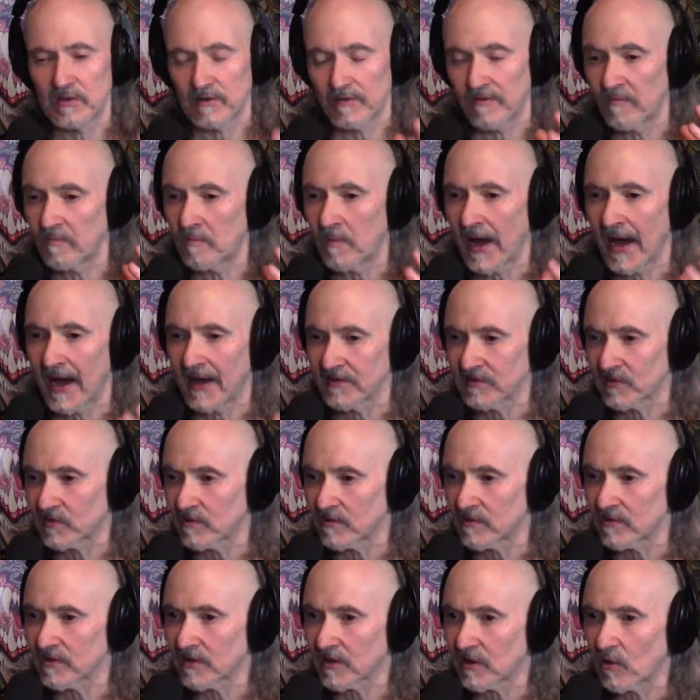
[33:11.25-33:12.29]
You've
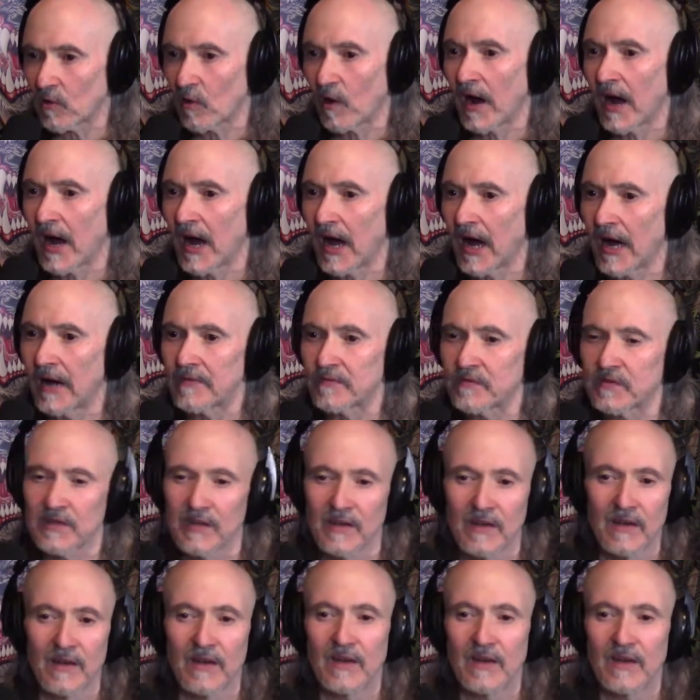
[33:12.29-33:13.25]
mastered the craft.